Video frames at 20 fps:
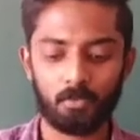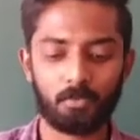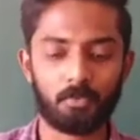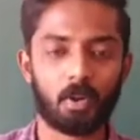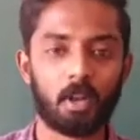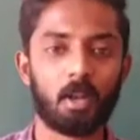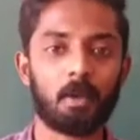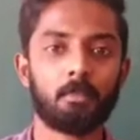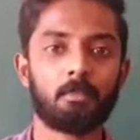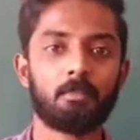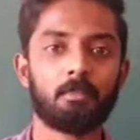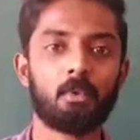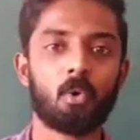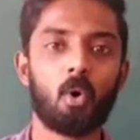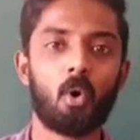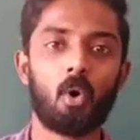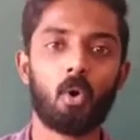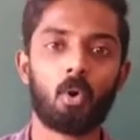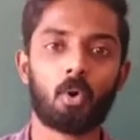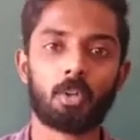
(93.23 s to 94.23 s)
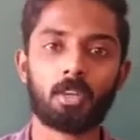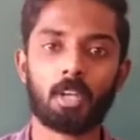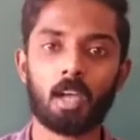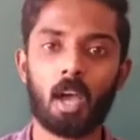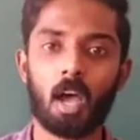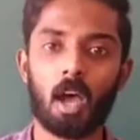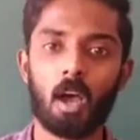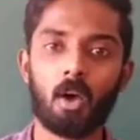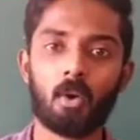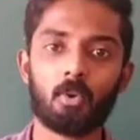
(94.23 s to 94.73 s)
from, on,
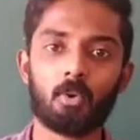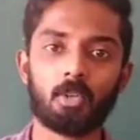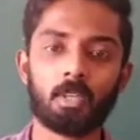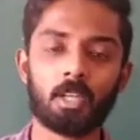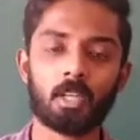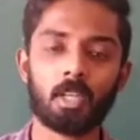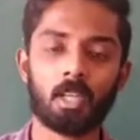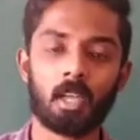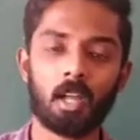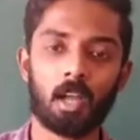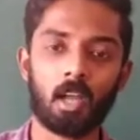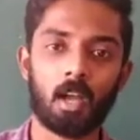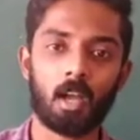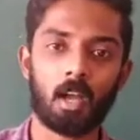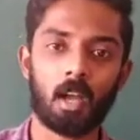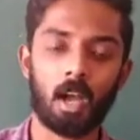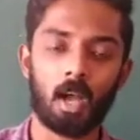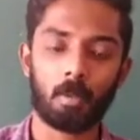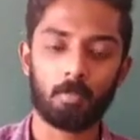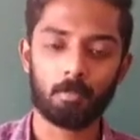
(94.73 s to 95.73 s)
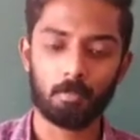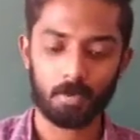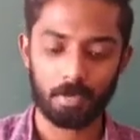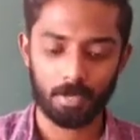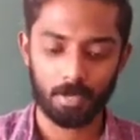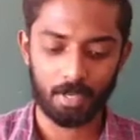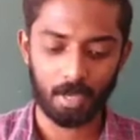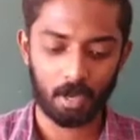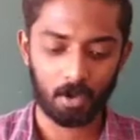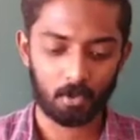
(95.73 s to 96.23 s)
out,
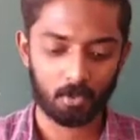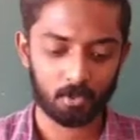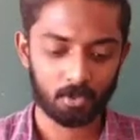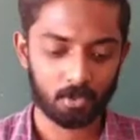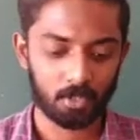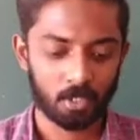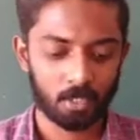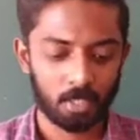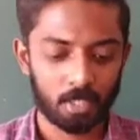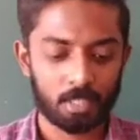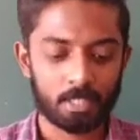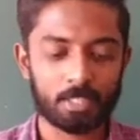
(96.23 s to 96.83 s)
up, down,